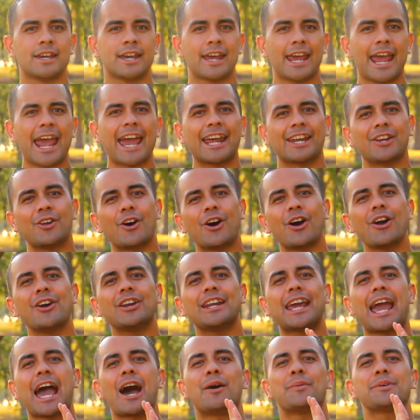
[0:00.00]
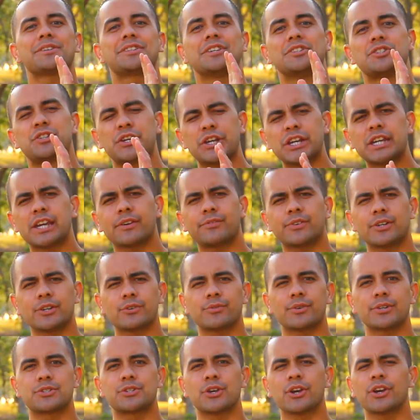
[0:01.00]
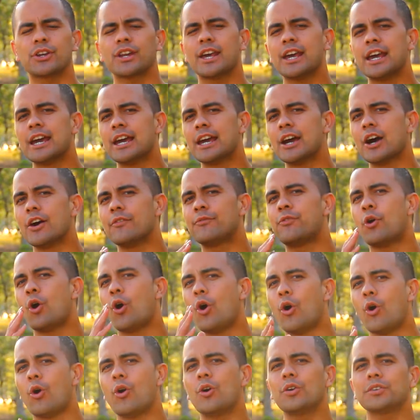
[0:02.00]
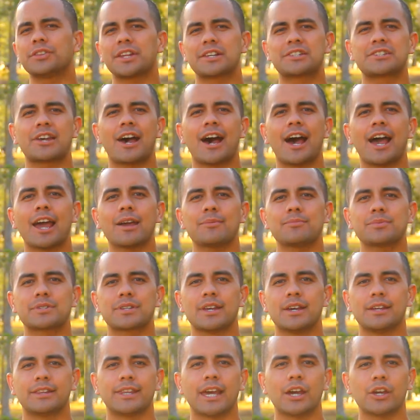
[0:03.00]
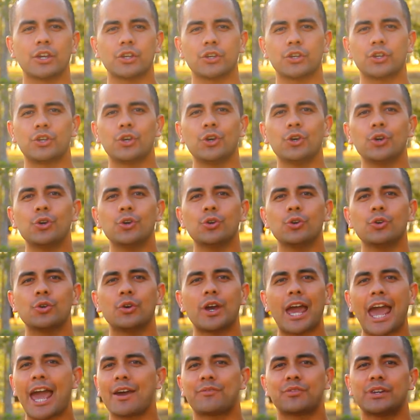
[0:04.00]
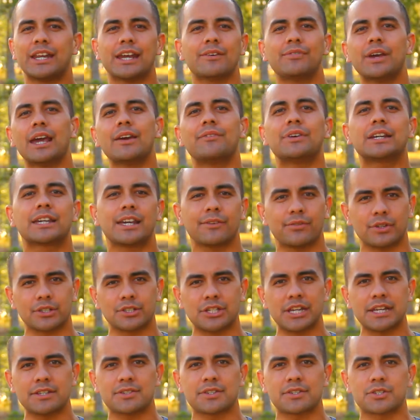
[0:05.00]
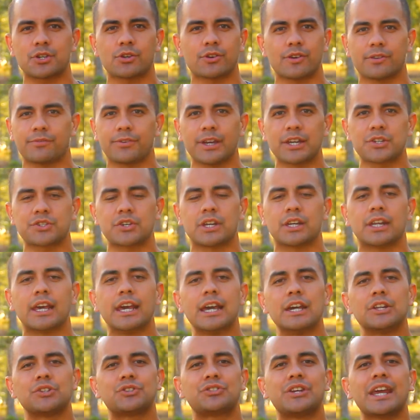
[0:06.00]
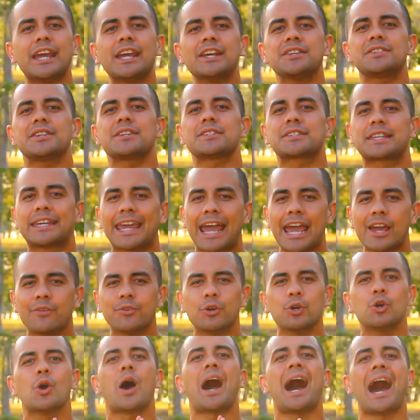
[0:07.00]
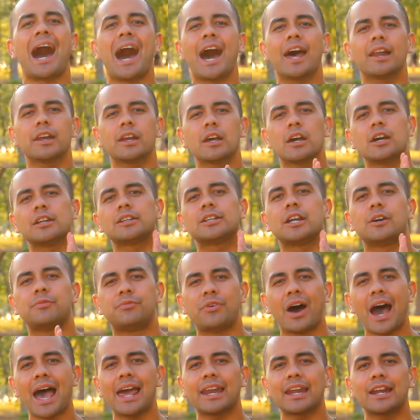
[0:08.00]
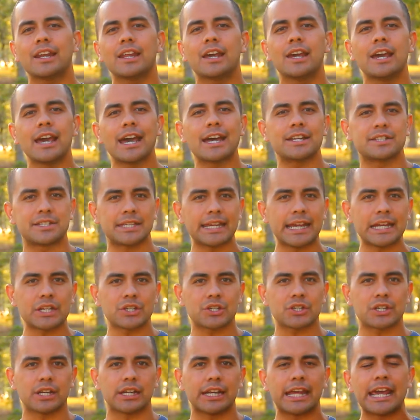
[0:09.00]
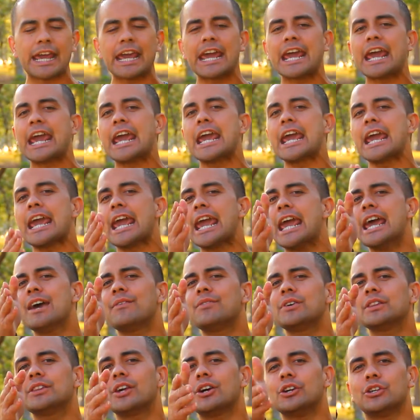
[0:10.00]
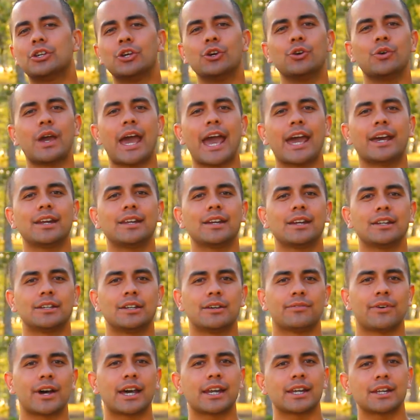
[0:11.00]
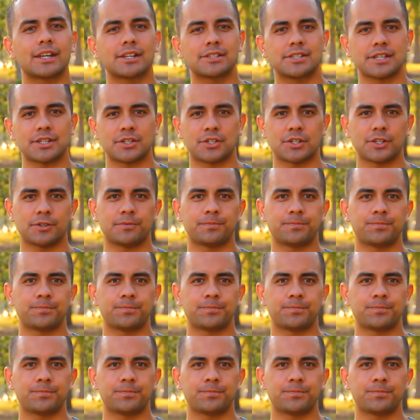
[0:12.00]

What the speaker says: And not only how much did she give you in return, For all the times that you have never even given Jesus your affection, Jesus gave you undivided attention, even though you had divided attention.